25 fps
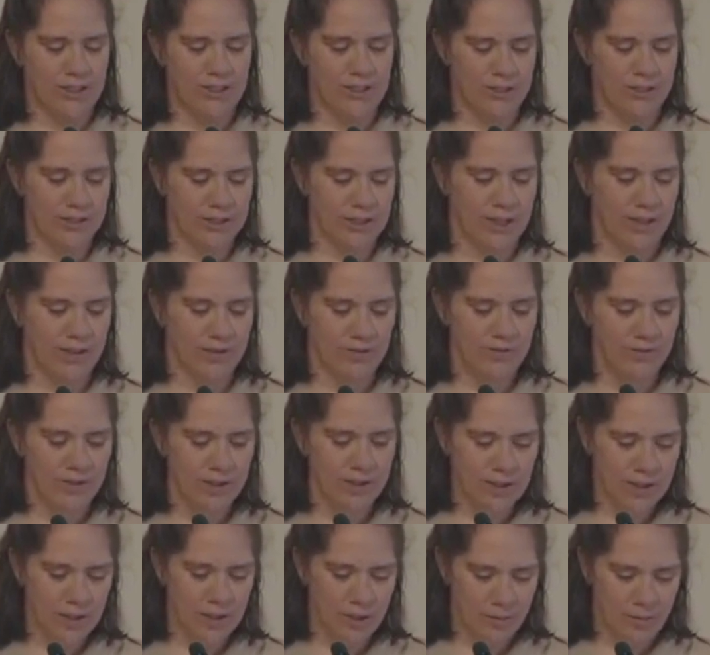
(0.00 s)
yourself
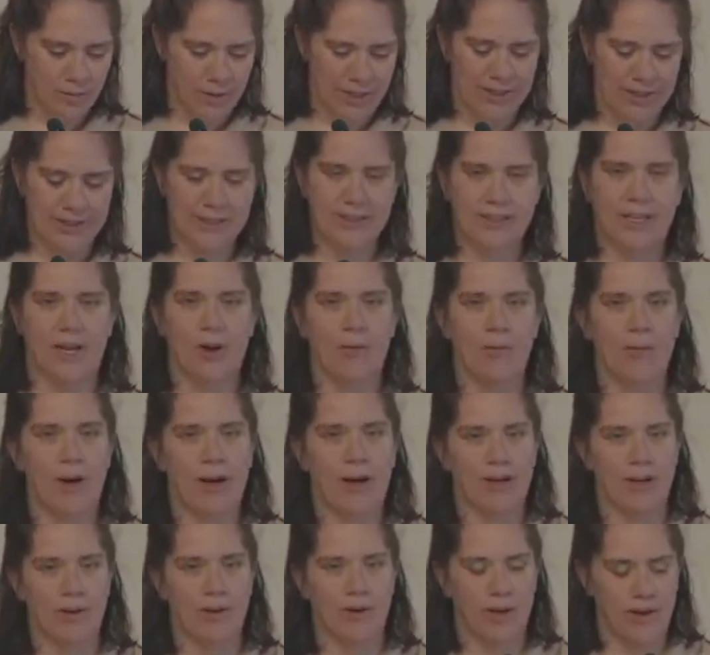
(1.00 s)
by the Scout
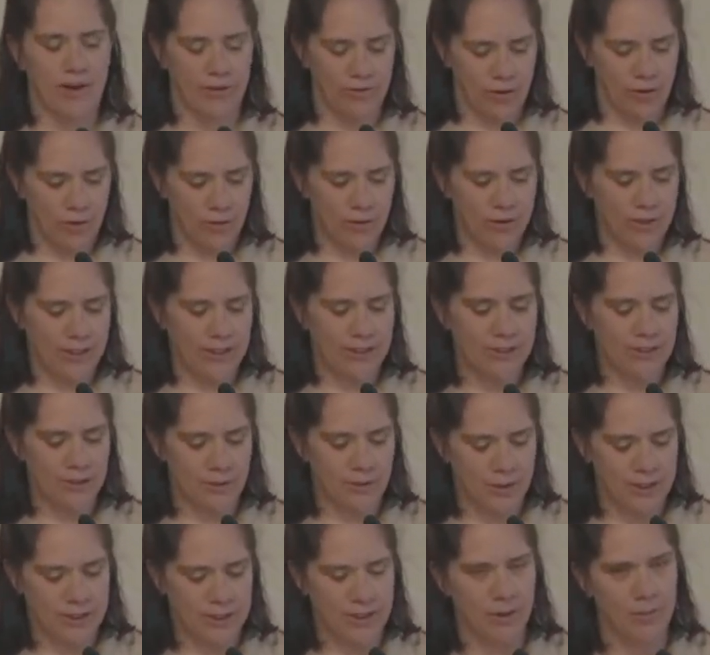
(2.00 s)
motto of only
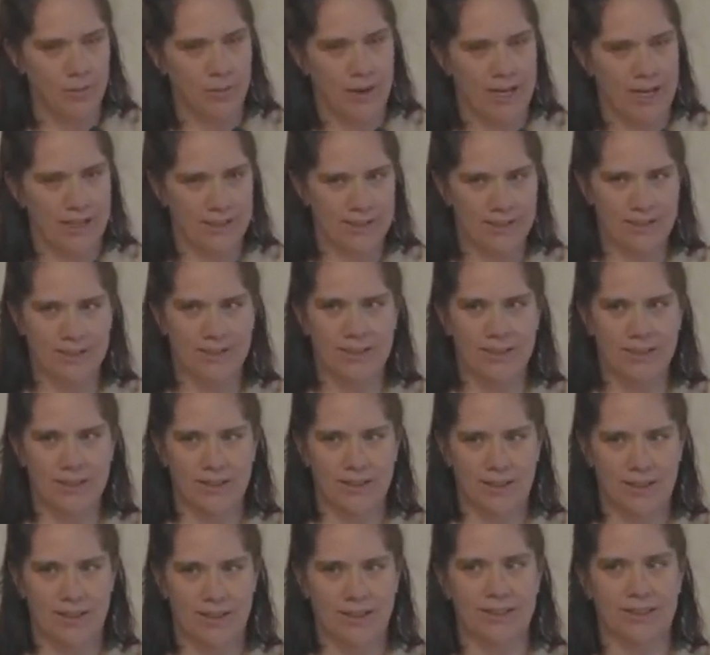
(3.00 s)
doing your best
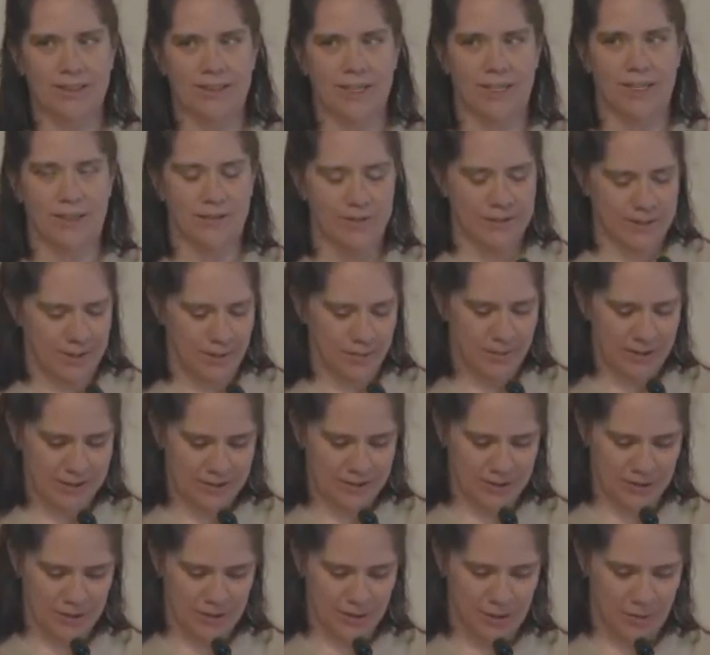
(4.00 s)
instead of some
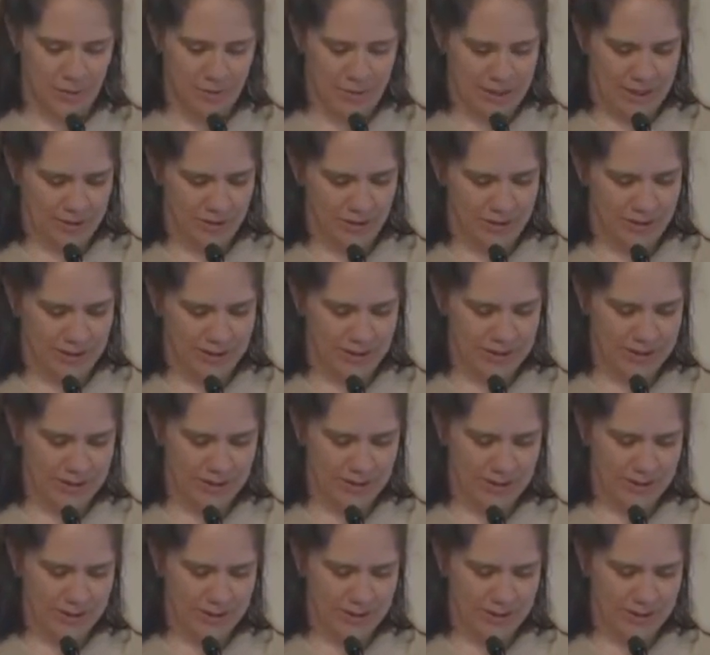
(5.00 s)
external metric?